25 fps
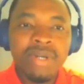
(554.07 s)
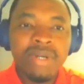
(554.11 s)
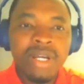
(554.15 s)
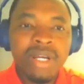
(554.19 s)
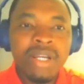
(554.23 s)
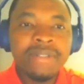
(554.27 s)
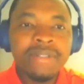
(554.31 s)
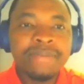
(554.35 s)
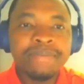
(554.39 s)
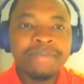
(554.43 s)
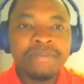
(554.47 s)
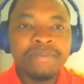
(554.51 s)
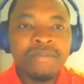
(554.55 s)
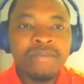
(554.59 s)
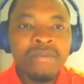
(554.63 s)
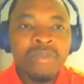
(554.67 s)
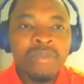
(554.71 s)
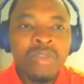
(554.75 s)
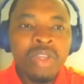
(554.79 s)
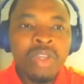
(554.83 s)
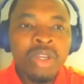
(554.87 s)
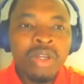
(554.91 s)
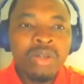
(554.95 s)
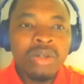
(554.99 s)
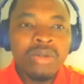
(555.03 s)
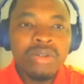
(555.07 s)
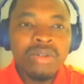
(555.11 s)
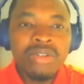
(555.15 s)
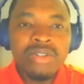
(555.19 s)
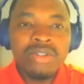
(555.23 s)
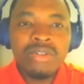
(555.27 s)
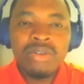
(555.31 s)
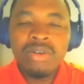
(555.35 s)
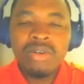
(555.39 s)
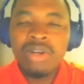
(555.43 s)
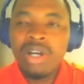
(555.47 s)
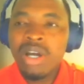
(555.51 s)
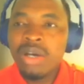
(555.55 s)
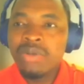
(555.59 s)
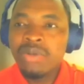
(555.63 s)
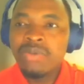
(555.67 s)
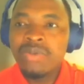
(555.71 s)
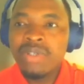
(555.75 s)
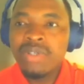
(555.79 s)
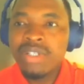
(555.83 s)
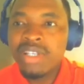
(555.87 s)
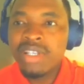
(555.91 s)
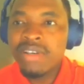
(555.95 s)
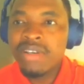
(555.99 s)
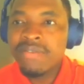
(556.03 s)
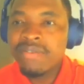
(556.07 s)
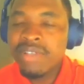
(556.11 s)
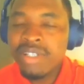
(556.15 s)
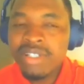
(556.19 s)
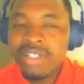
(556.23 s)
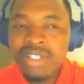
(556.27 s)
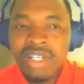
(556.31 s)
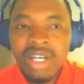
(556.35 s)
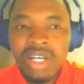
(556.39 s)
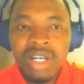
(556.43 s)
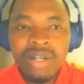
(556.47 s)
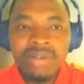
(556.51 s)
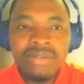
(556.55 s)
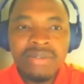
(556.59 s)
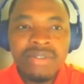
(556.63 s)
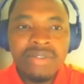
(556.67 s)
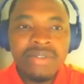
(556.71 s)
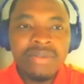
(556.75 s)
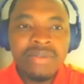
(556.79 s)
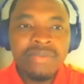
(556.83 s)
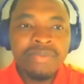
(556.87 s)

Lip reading: right? So how do we save this out?